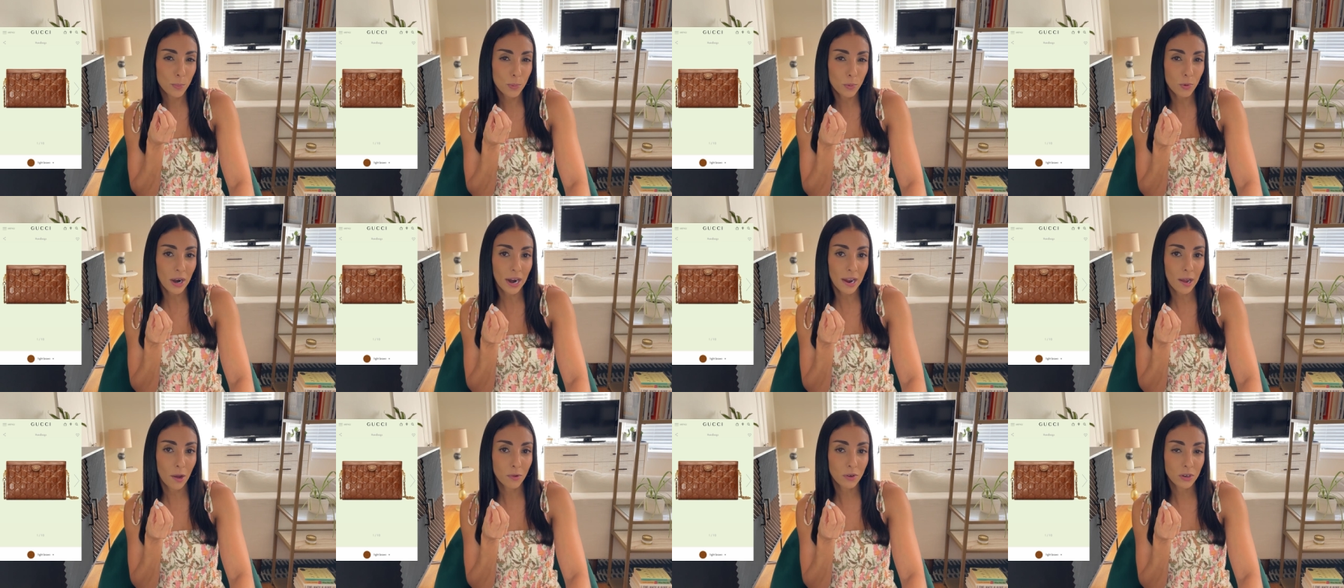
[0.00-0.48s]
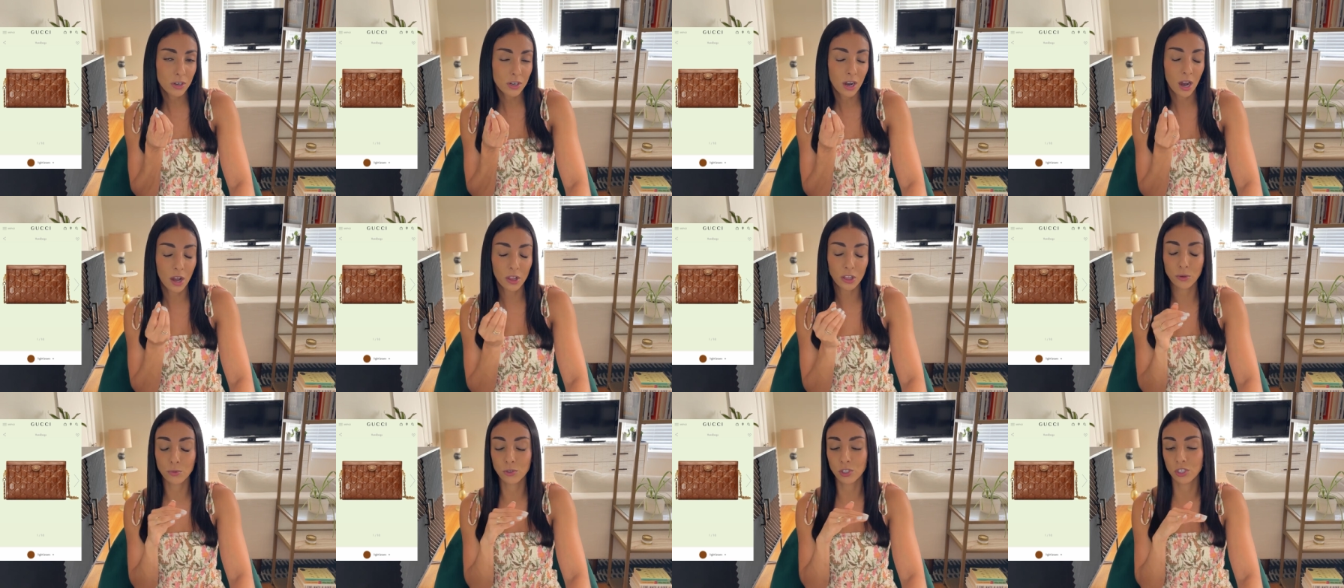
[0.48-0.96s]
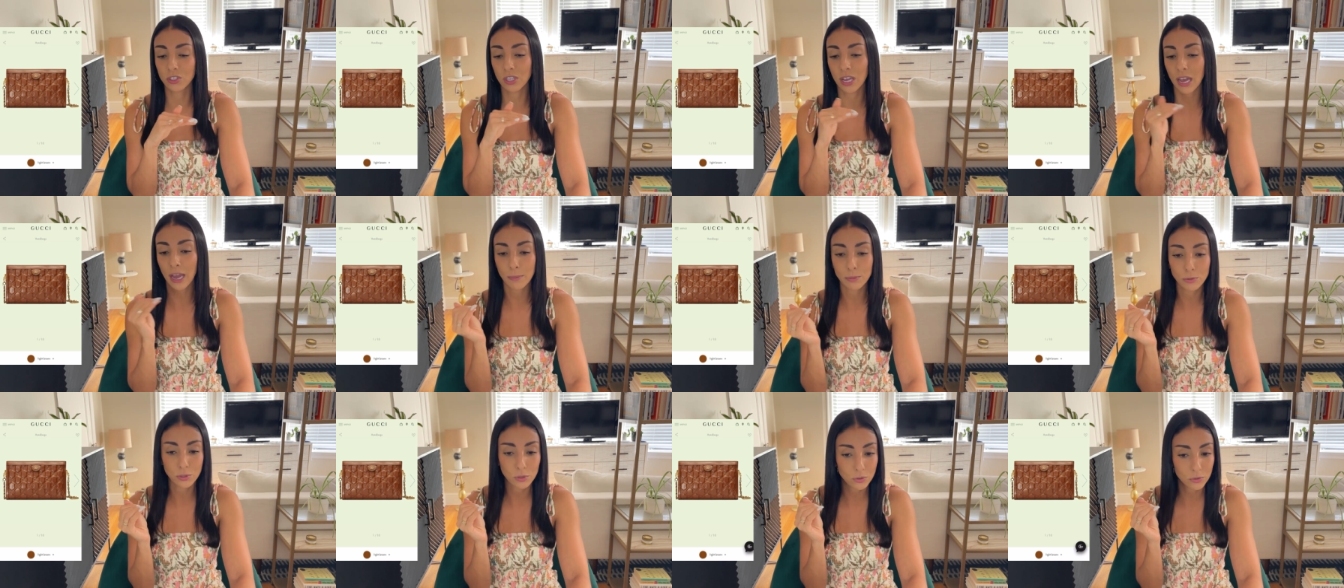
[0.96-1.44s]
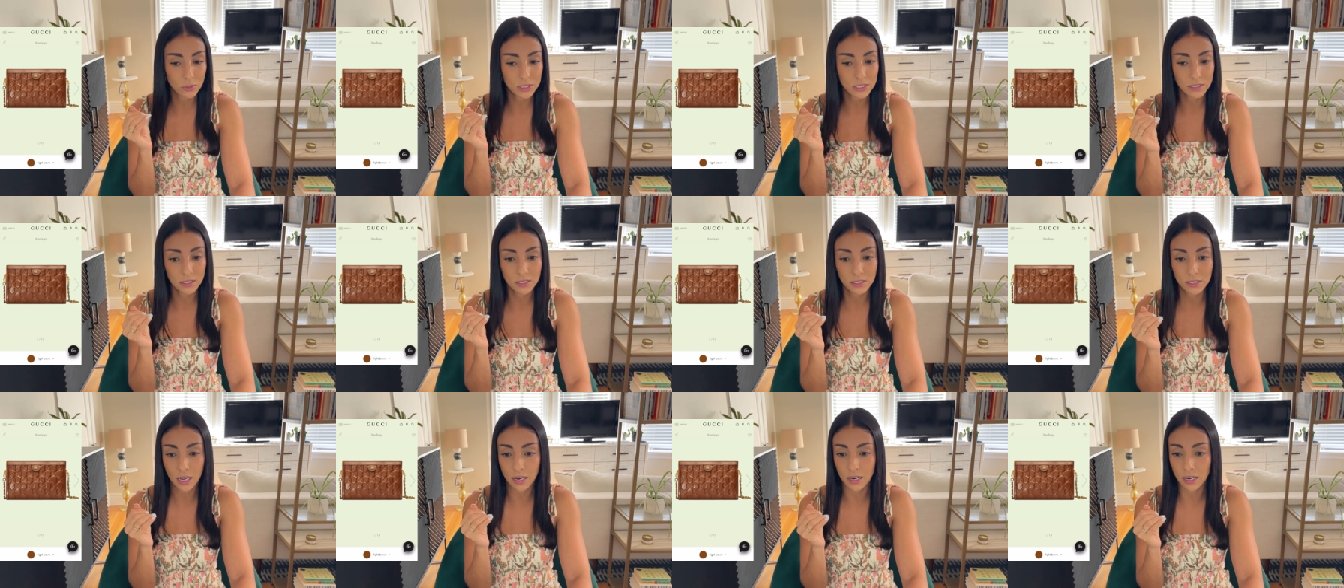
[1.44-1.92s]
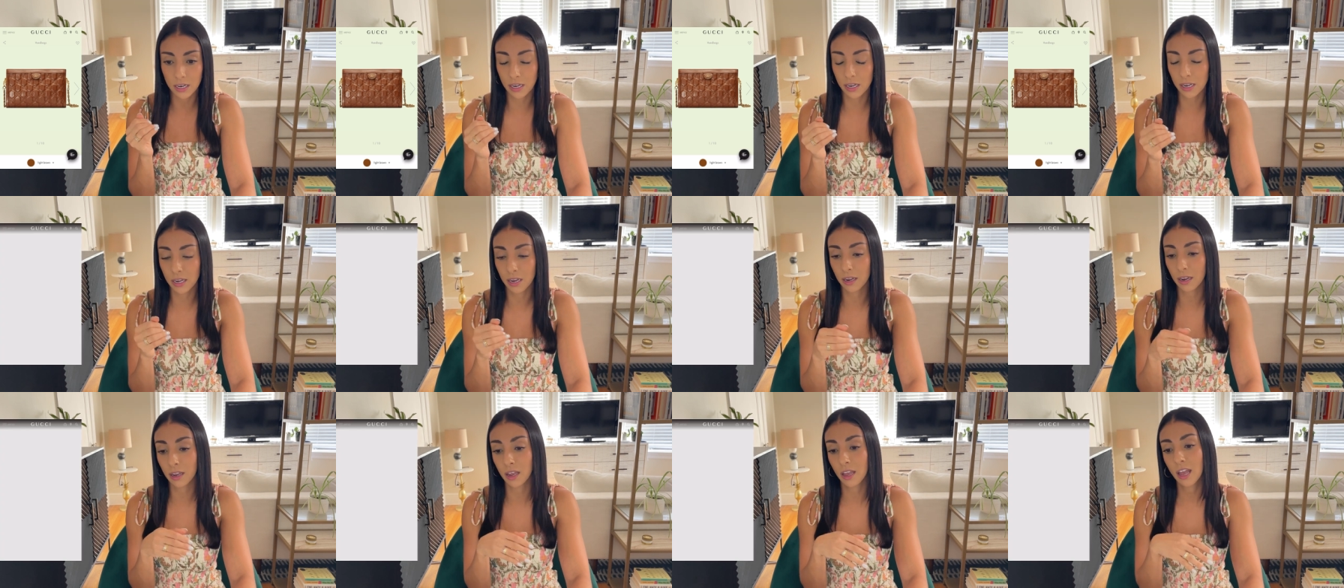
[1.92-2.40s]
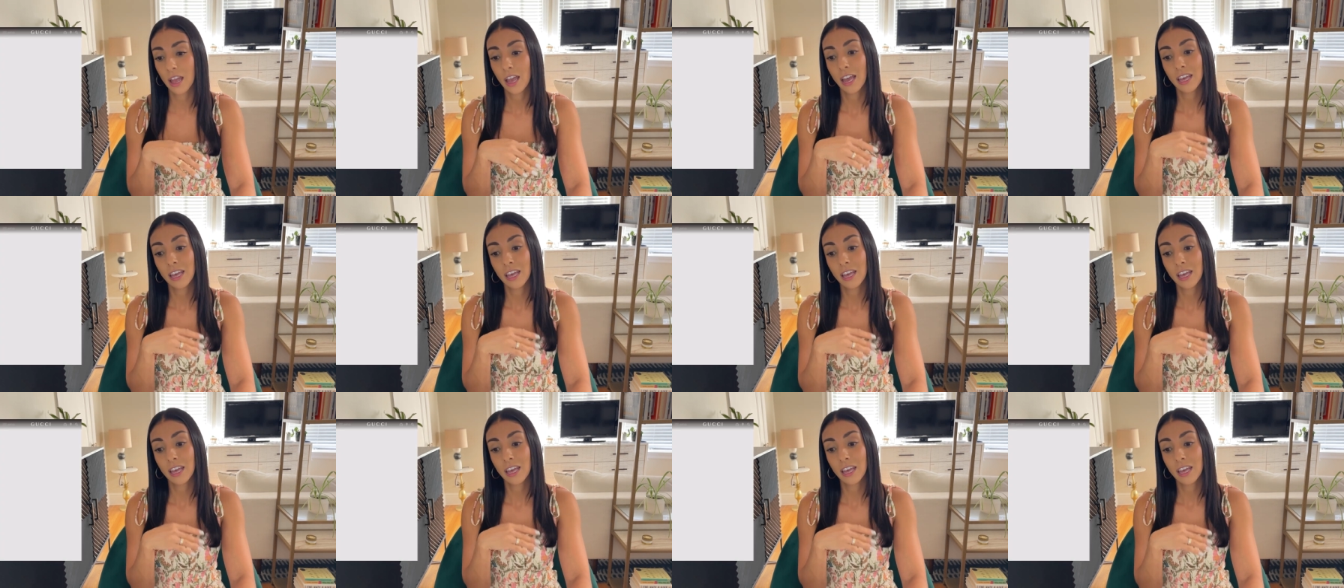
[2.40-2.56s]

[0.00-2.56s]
brown color, which is absolutely stunning.